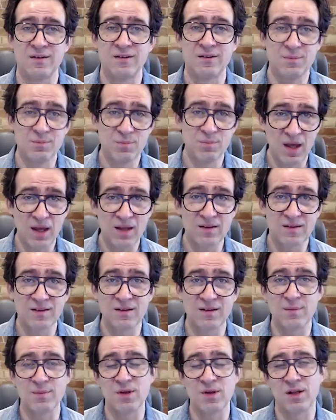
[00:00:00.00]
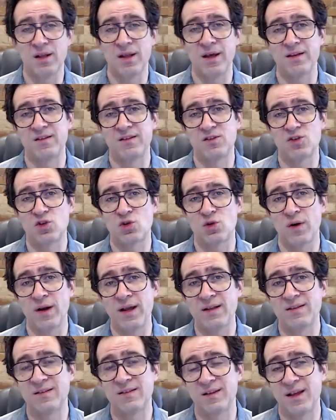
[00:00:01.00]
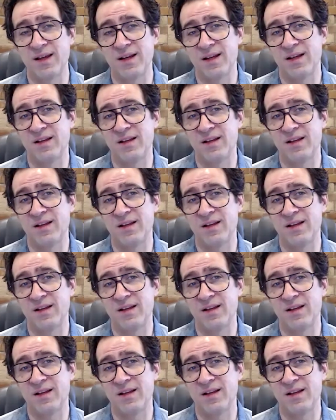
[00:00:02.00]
demand stimulus translate